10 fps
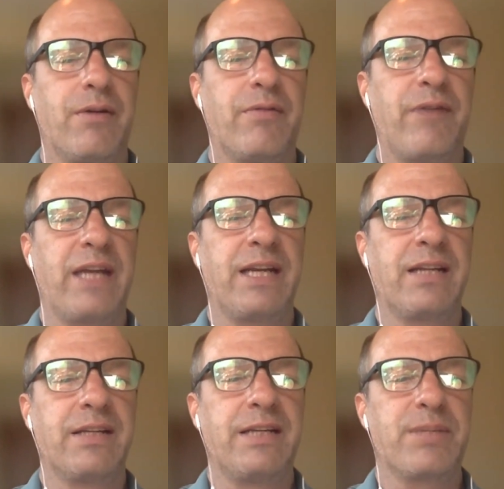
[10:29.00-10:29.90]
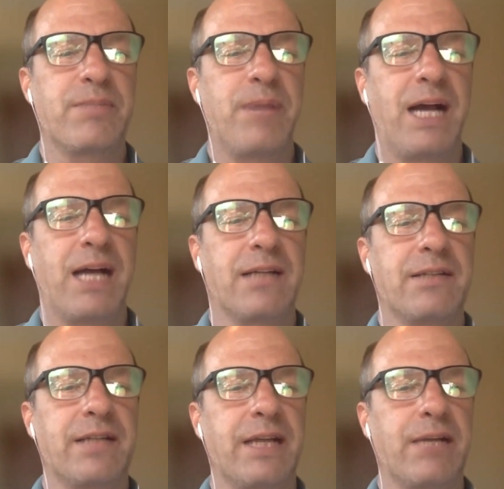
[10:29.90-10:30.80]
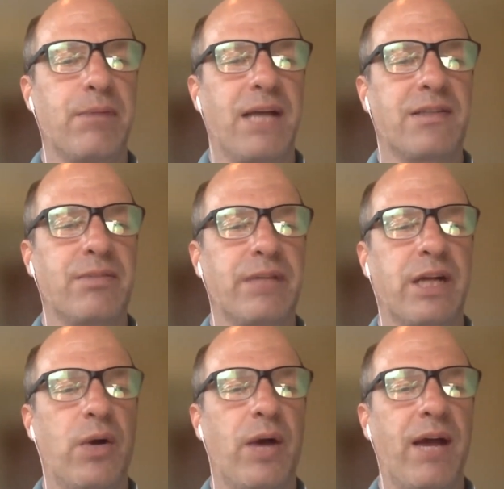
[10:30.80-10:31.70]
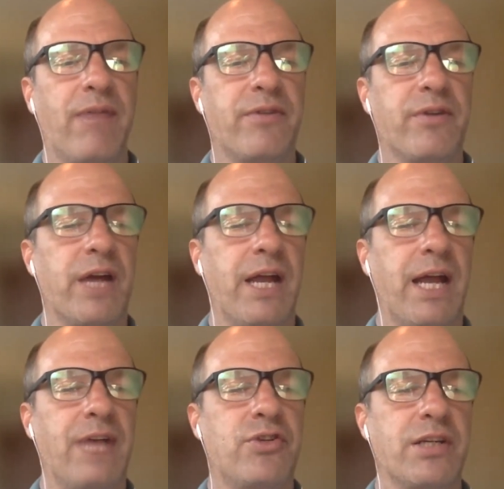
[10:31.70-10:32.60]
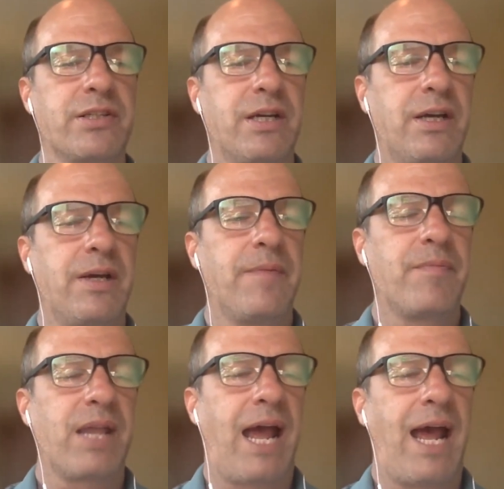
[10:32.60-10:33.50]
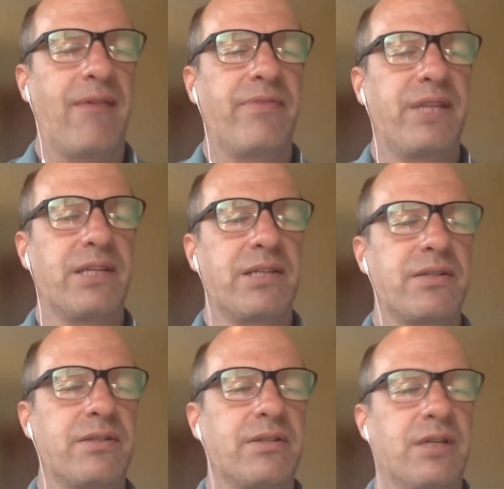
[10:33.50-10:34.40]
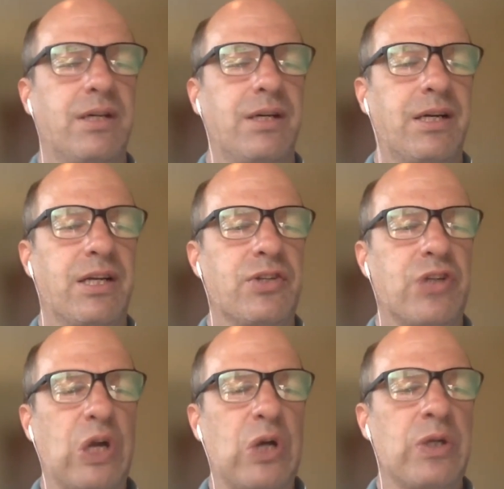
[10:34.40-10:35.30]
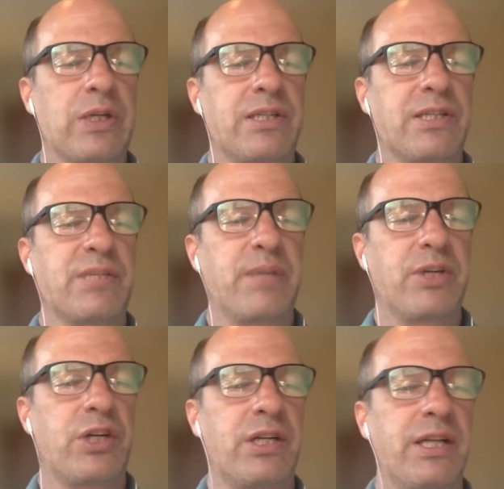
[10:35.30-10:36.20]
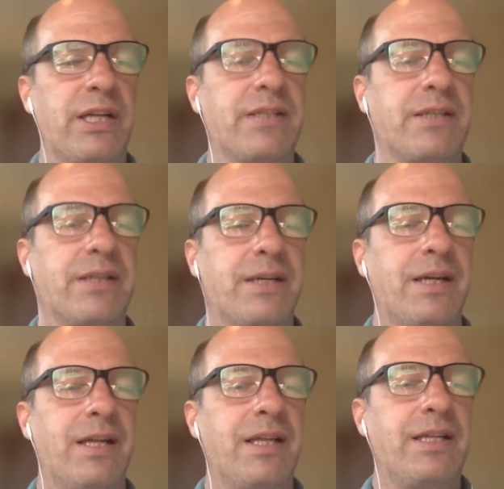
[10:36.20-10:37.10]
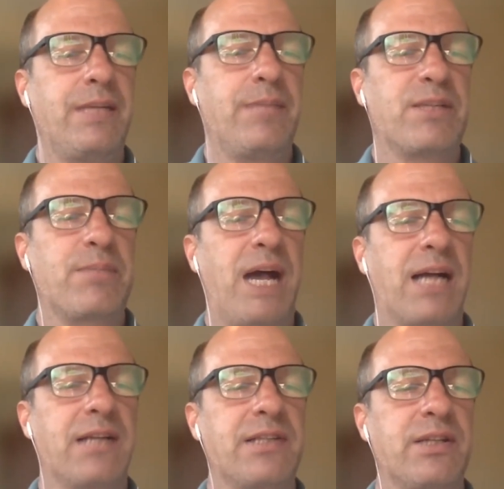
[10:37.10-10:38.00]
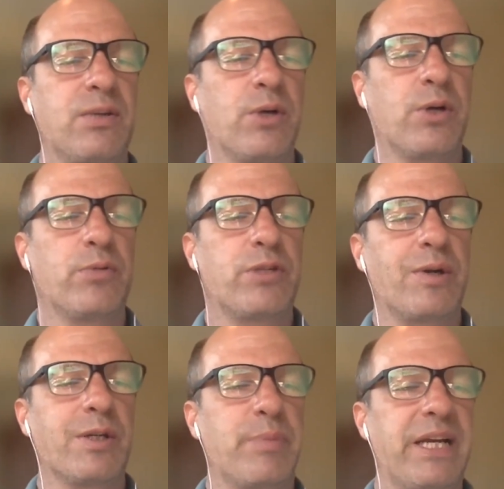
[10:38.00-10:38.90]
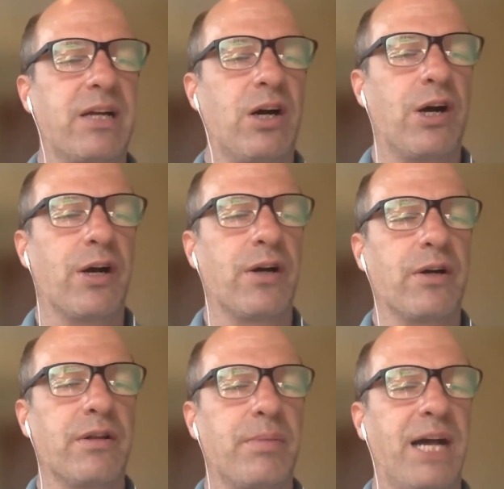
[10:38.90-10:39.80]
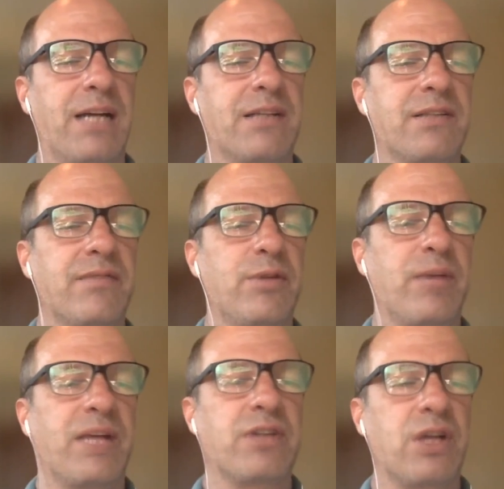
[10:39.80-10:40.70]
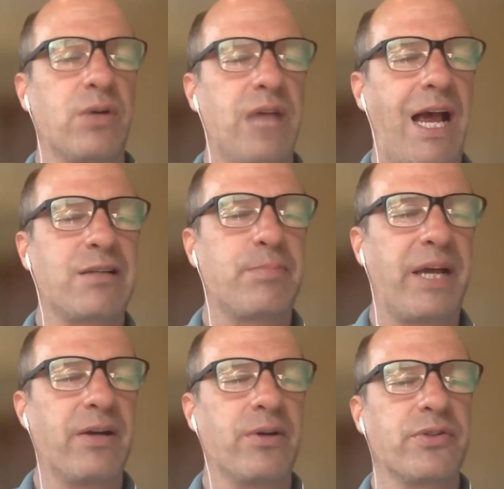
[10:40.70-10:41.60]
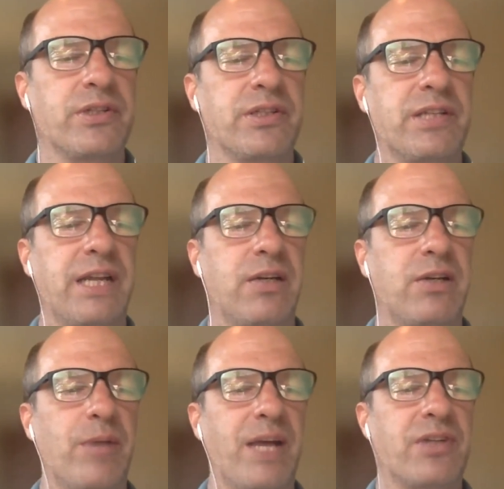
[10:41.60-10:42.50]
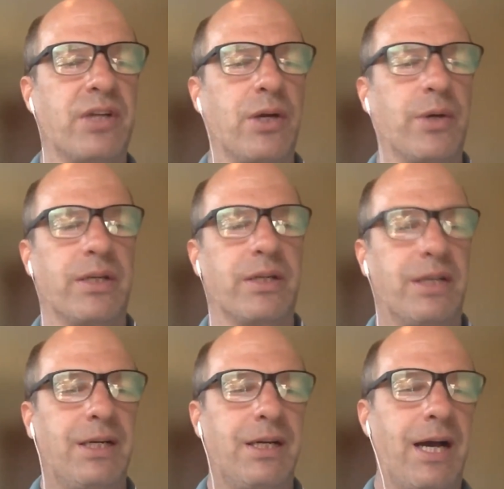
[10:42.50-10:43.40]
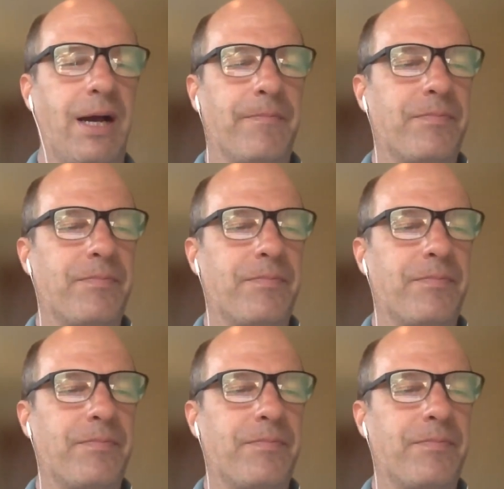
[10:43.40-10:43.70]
finding the deepest pockets that they can possibly go after. And I just have this concern, this suspicion that the deepest pockets in the room, so to speak, are the pockets of New Mexico taxpayers in the state of New Mexico. And,